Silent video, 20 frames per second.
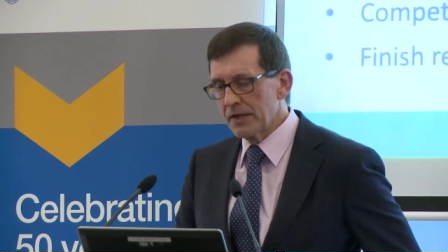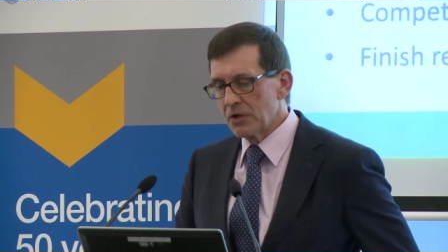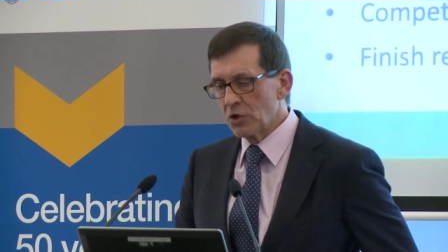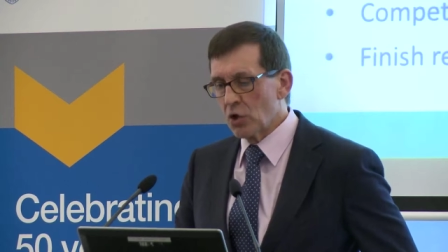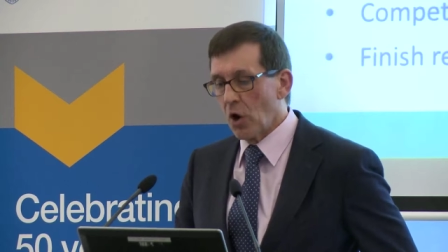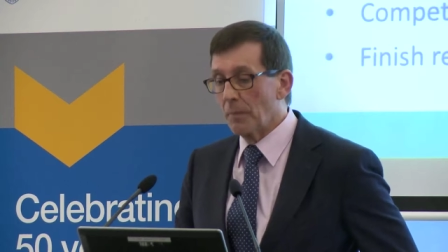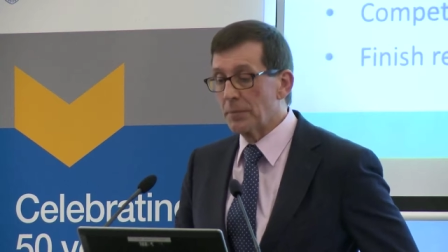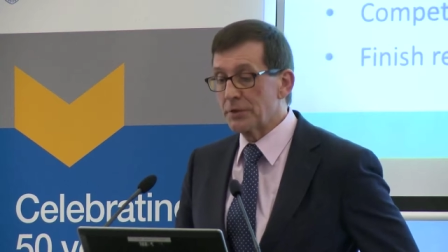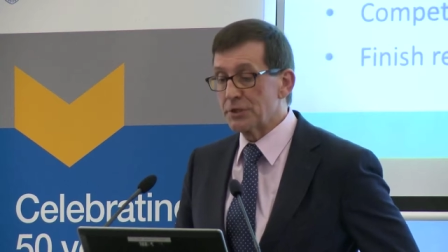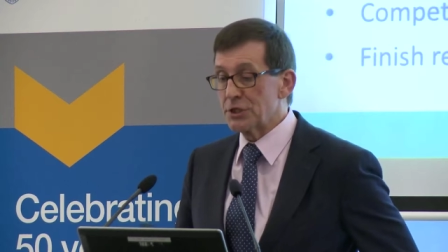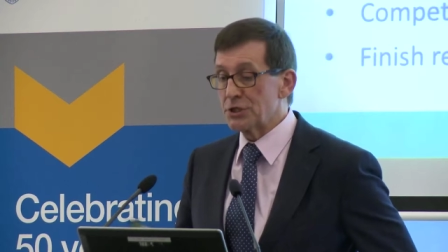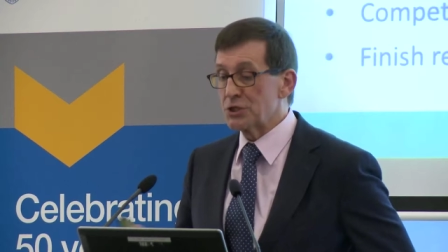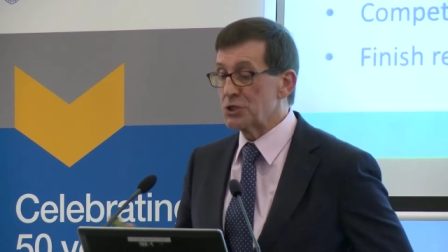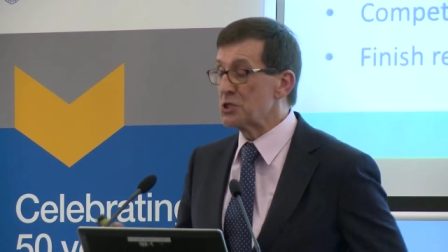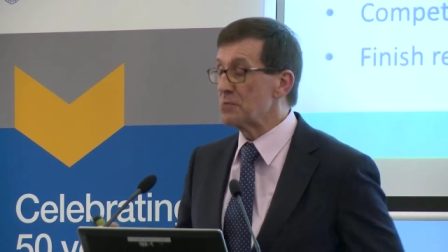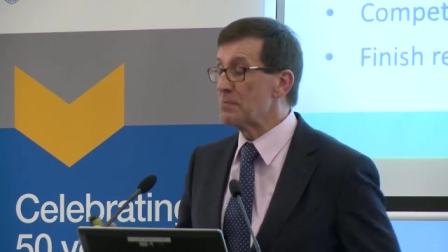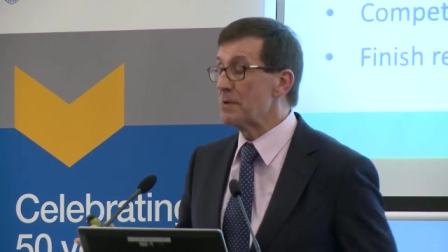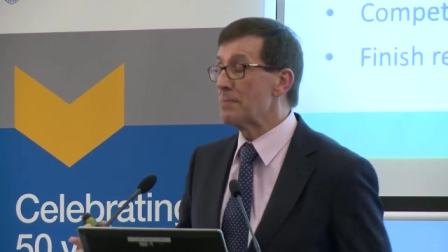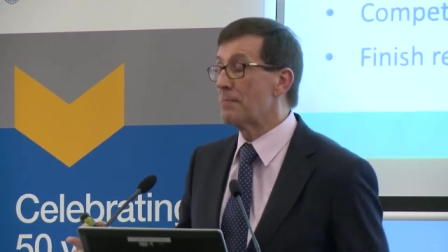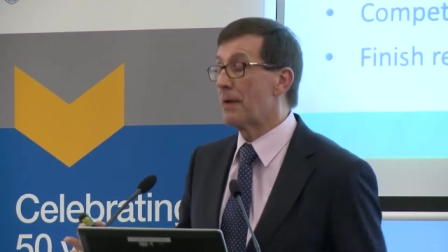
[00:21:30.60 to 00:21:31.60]
competition
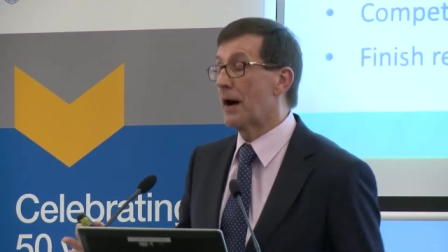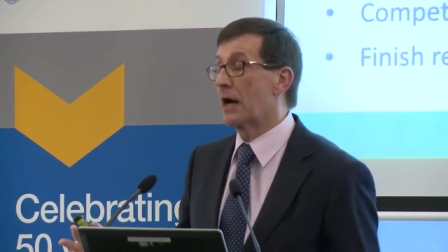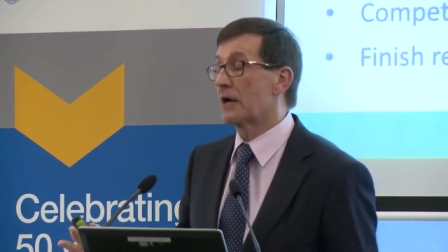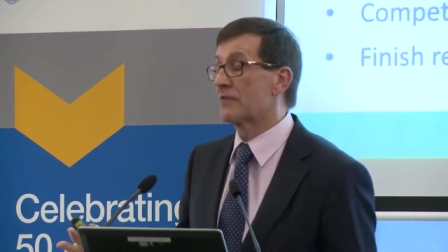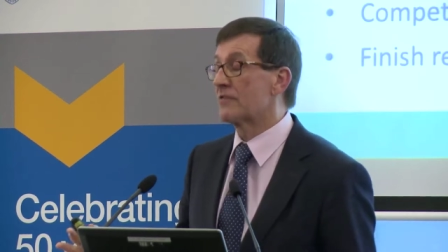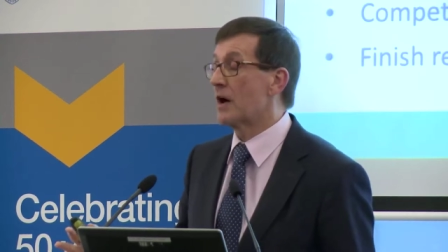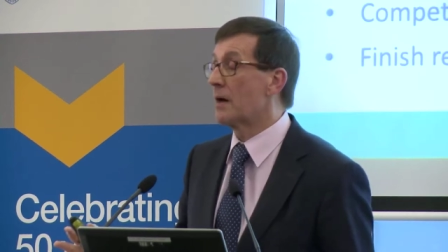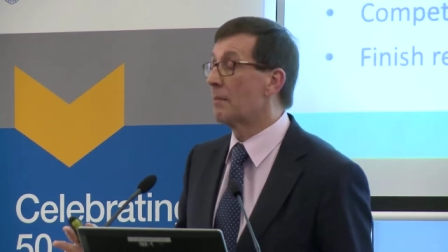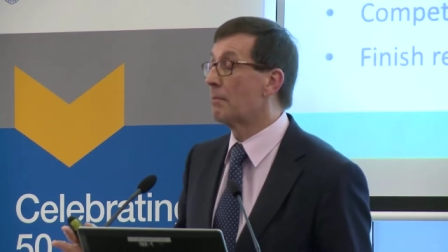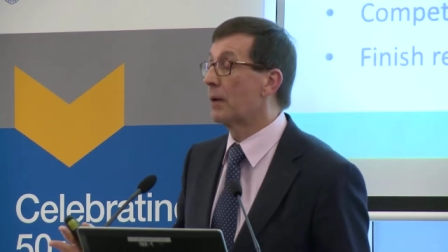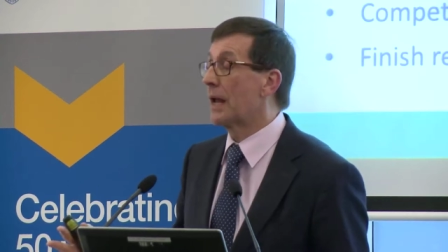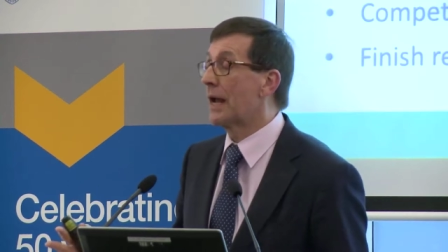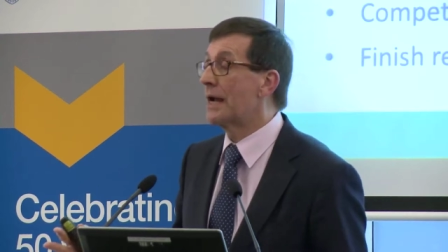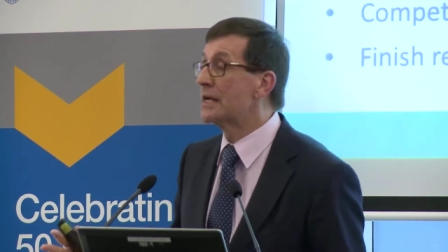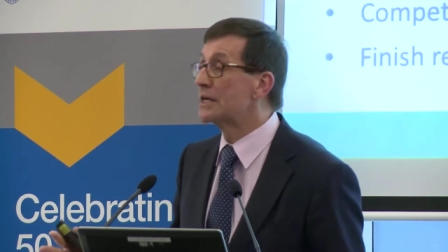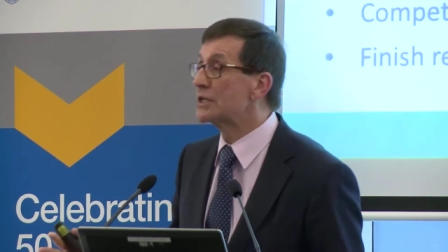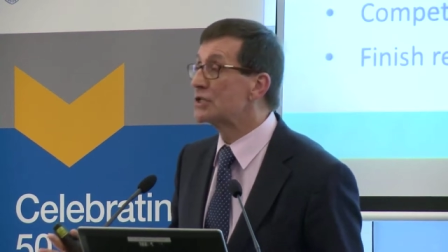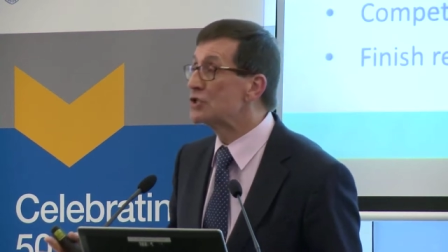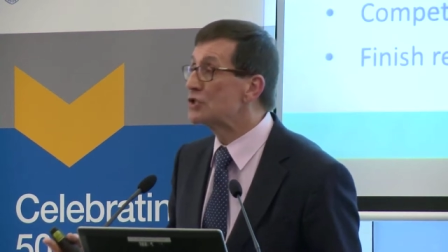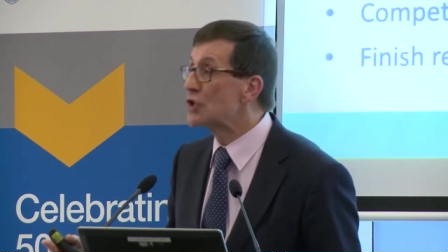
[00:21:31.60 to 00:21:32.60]
to be part of our
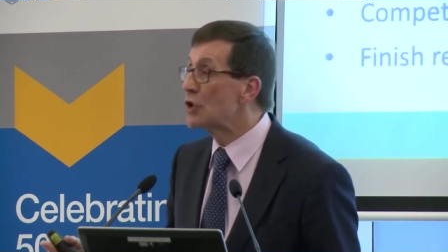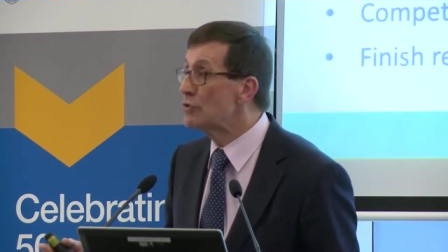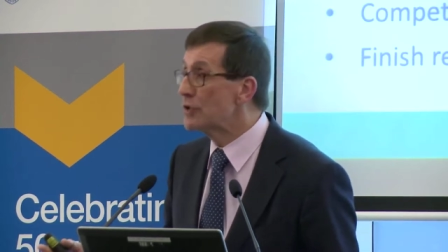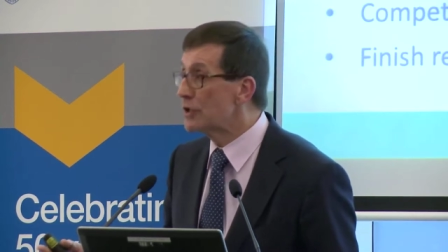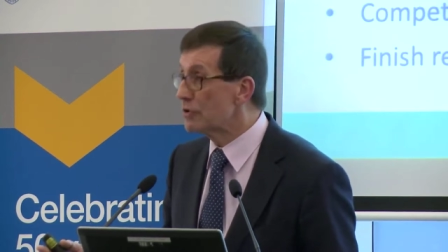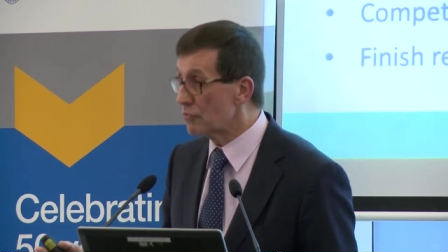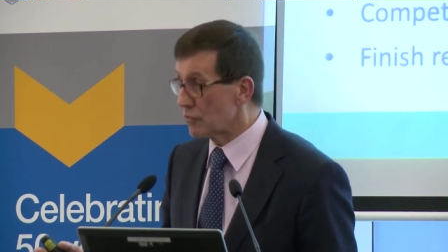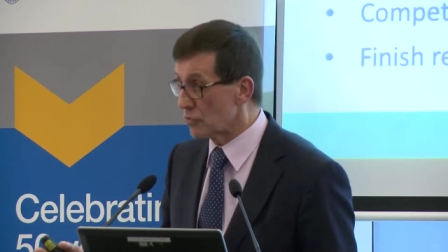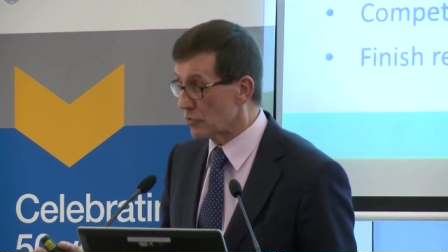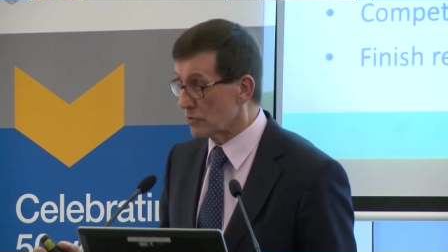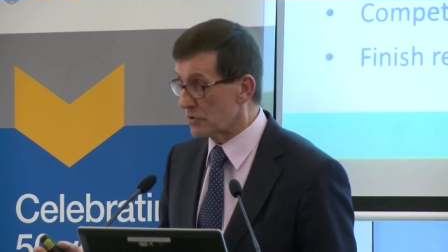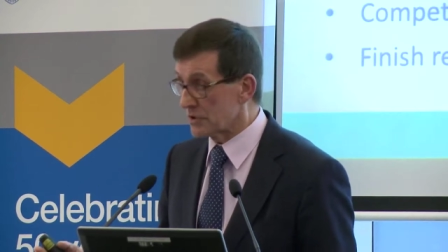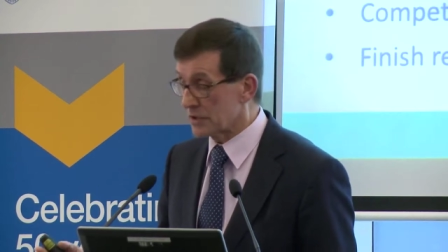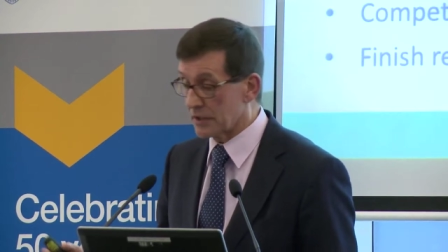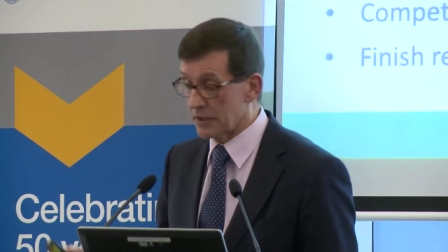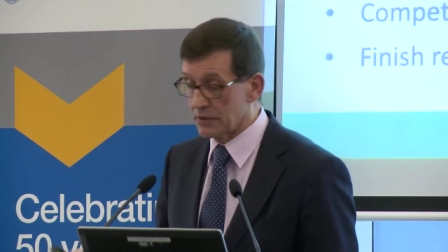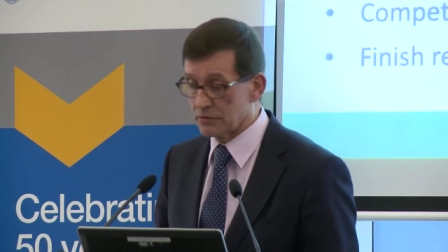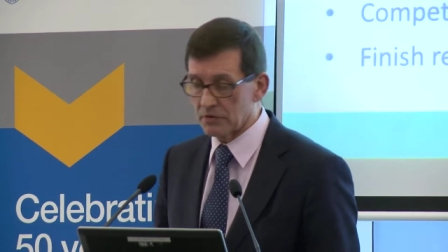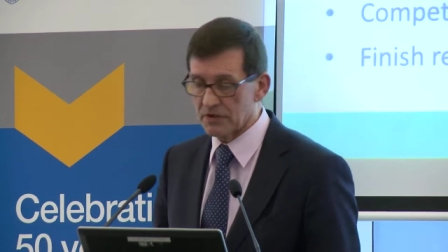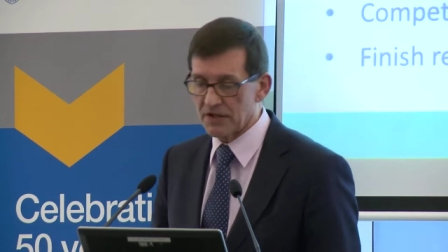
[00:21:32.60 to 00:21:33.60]
planning and zoning rules at
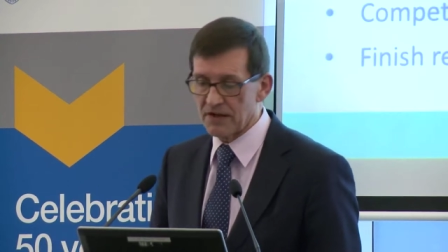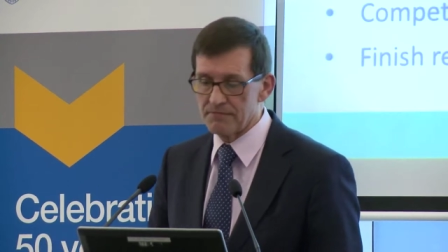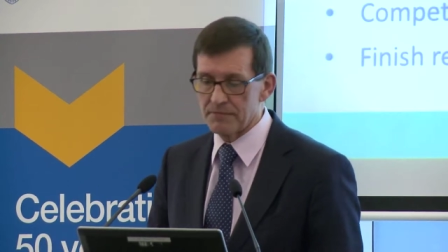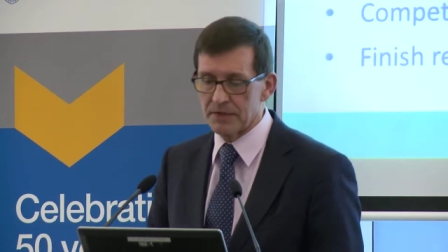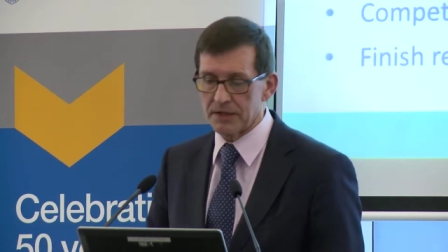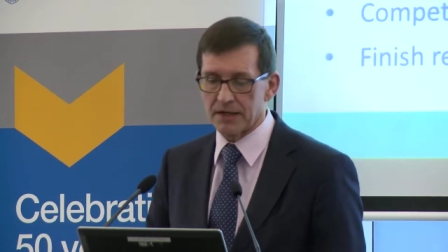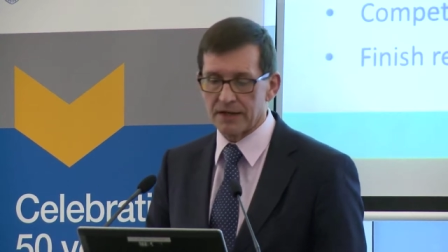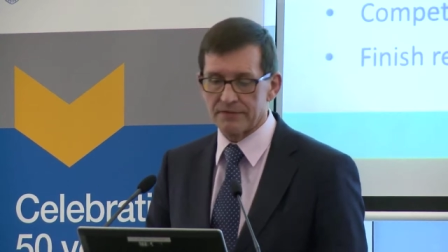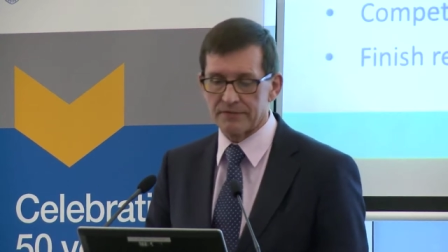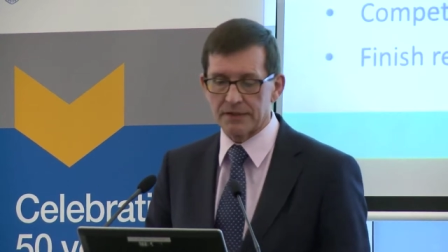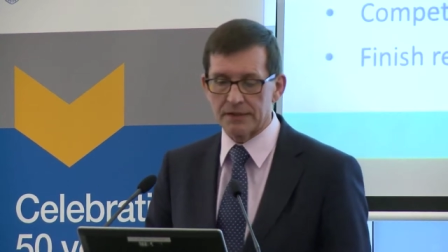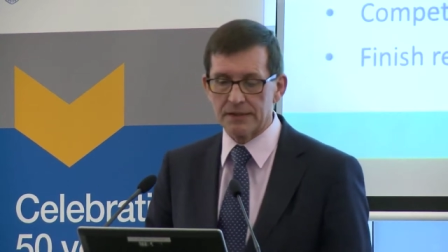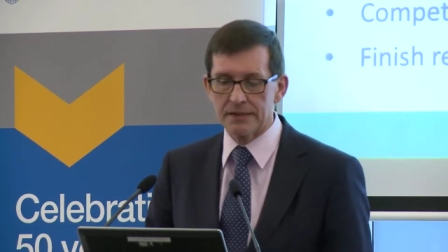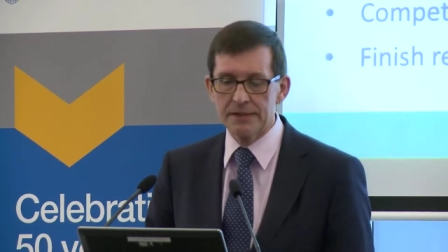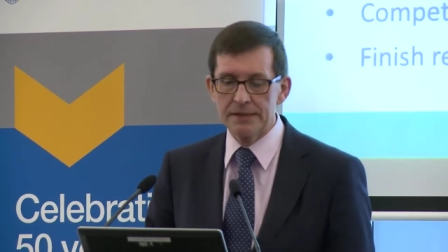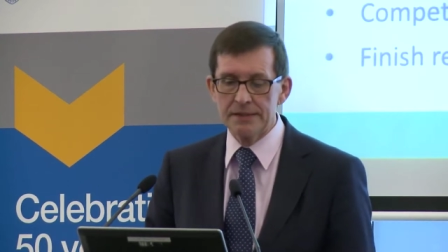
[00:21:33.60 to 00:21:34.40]
local government level,